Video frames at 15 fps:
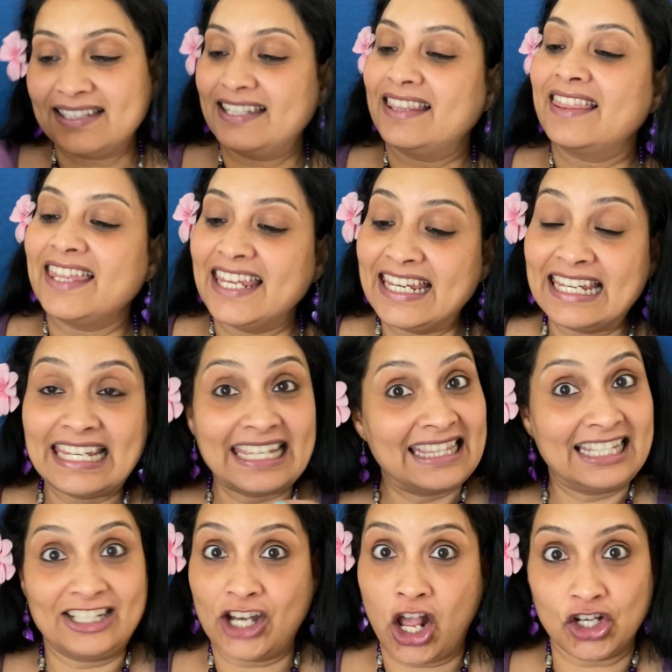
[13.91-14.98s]
thing in
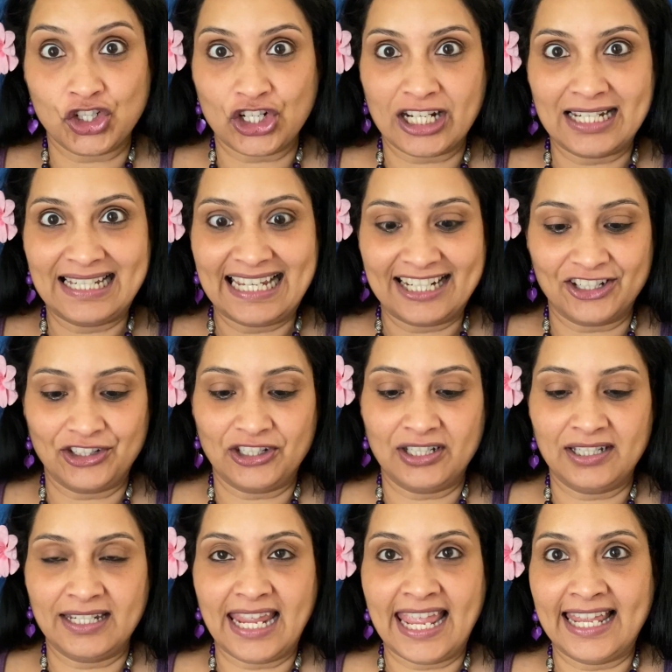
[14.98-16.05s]
the Tatcha
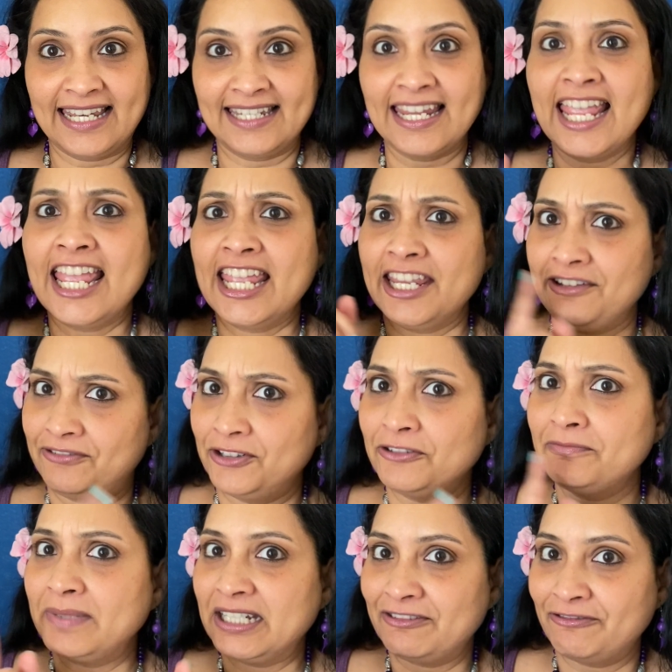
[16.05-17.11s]
collection, and if
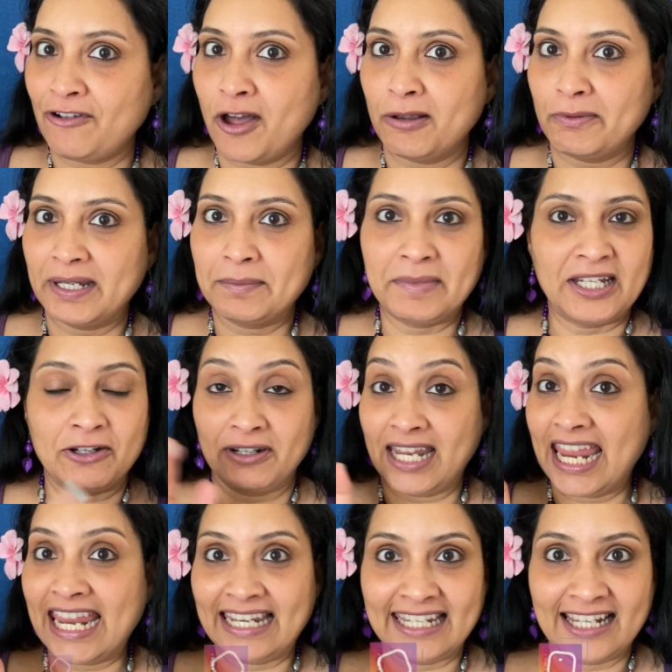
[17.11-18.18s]
you've been following me on
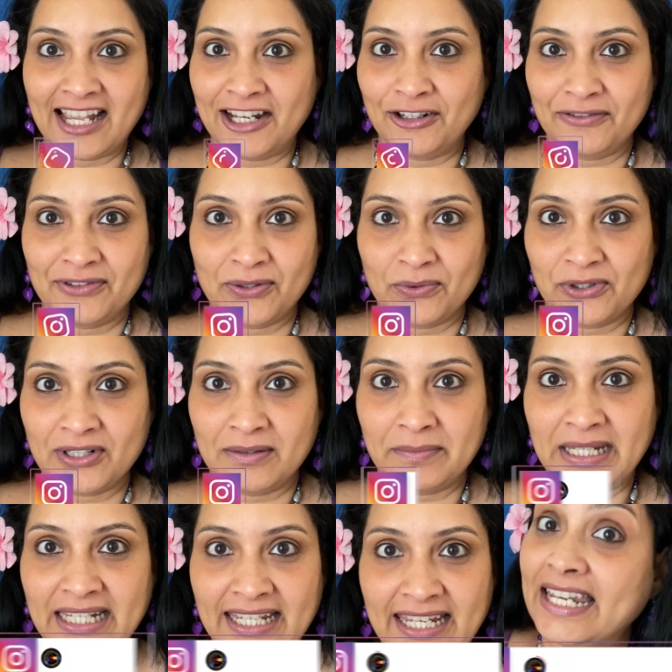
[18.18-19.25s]
any kind of social
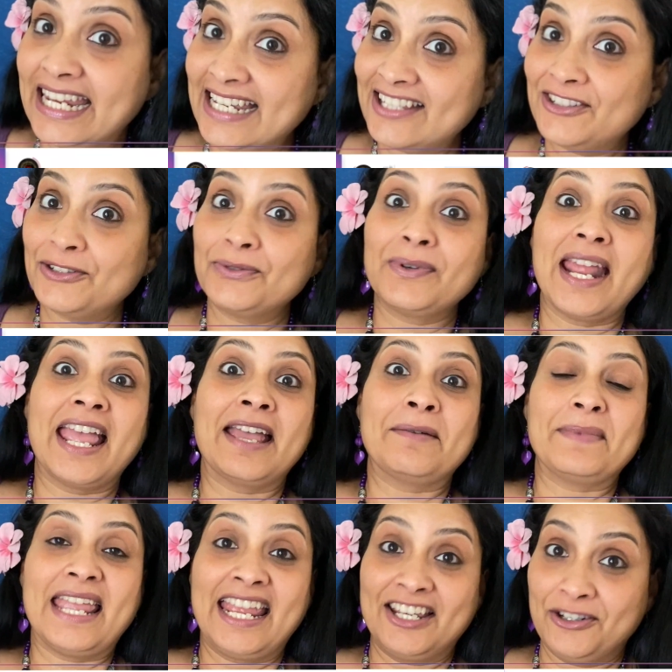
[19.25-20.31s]
media, Instagram
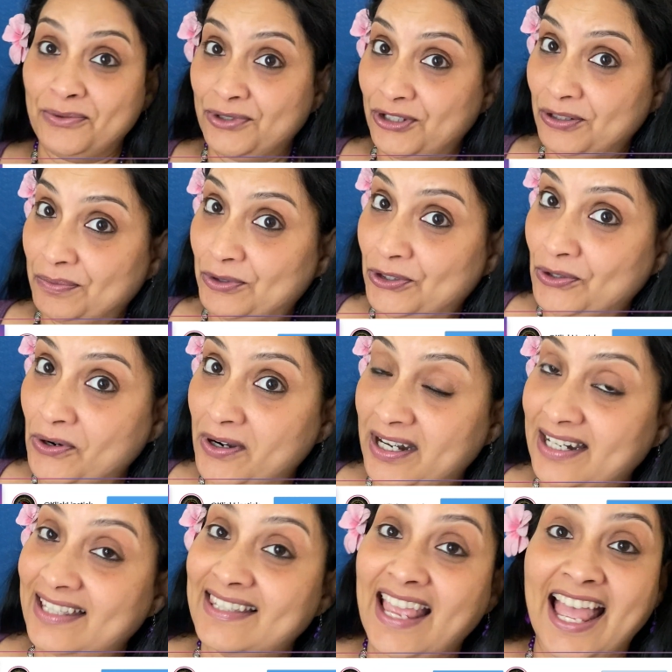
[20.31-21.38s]
and YouTube
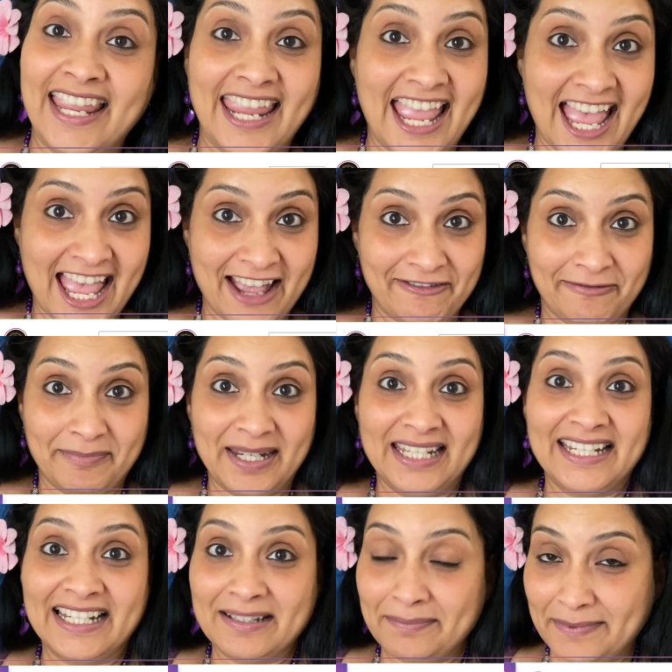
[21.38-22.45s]
shorts, I have been
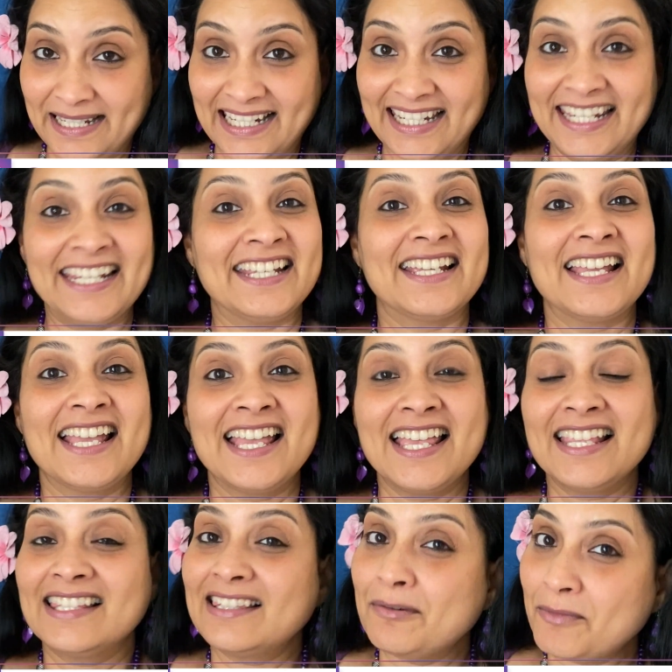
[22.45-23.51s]
explaining
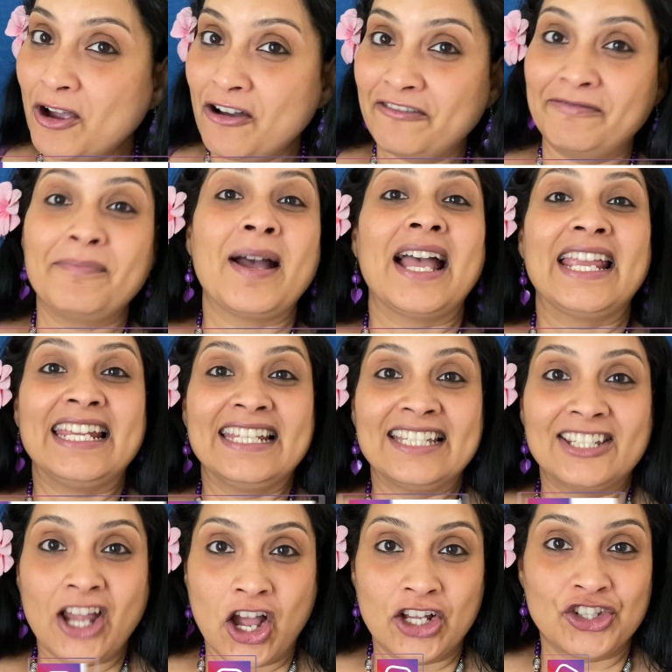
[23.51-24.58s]
some of my
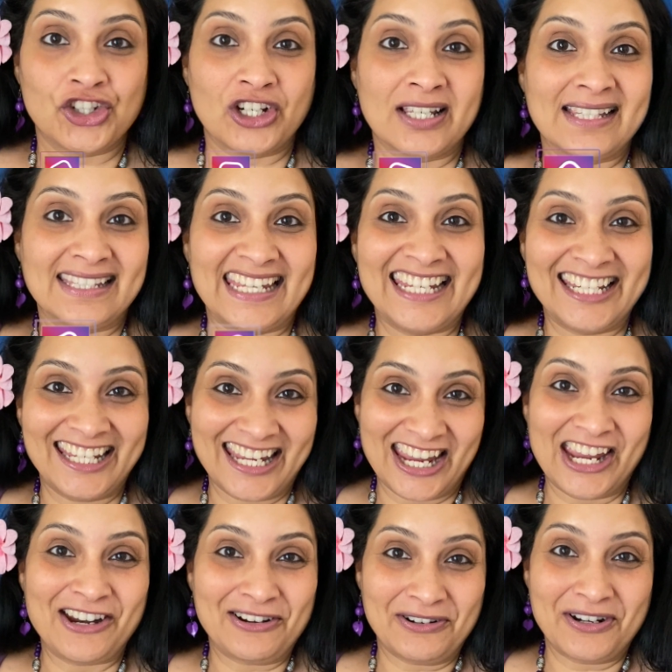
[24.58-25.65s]
Tatcha
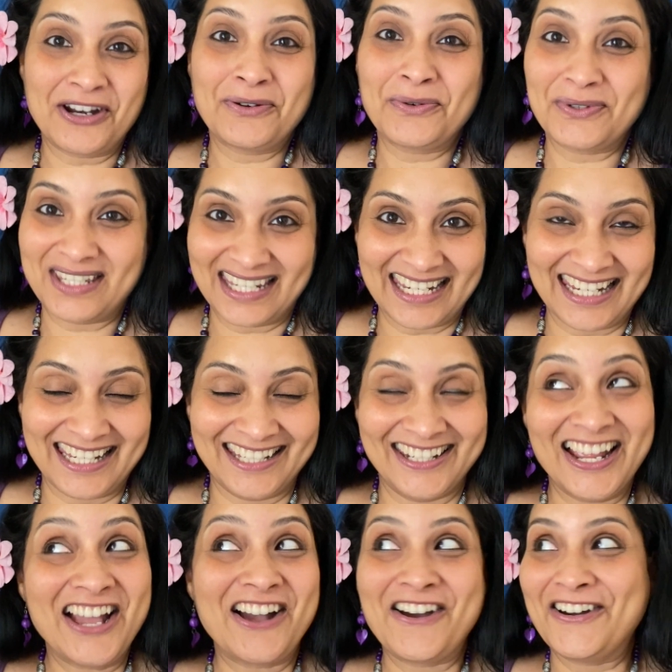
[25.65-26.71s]
skincare routine
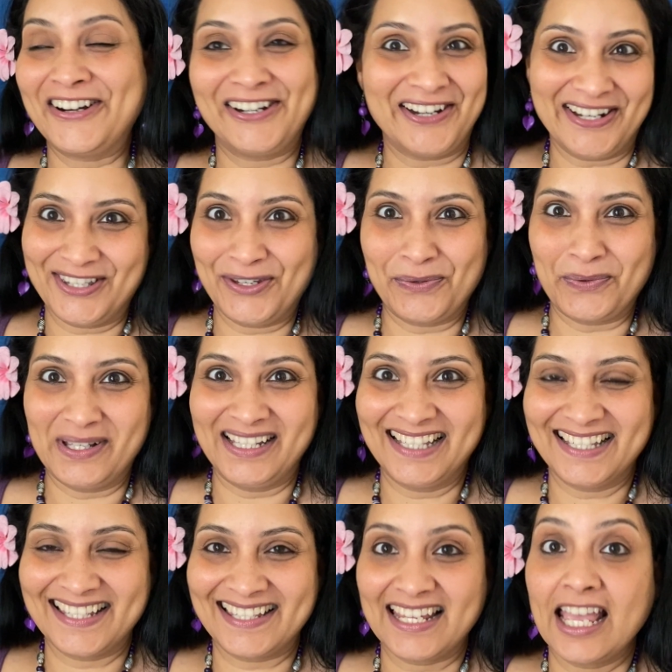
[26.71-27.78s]
or
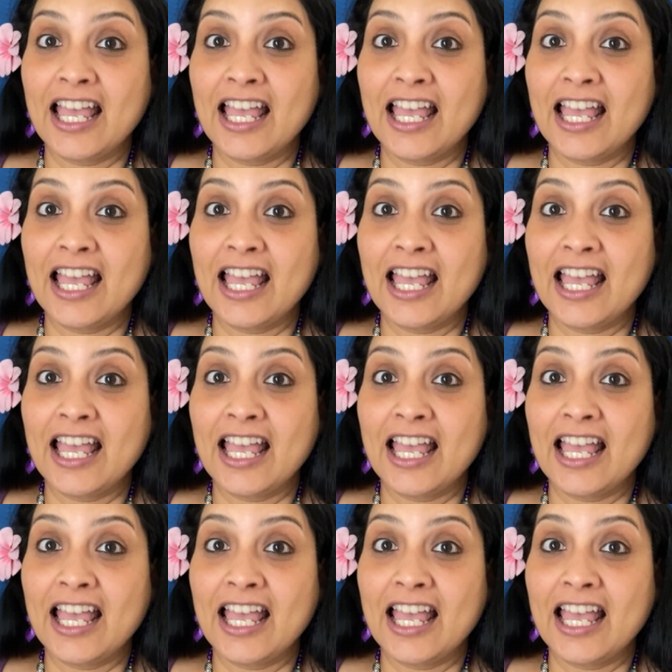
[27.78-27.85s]
rituals.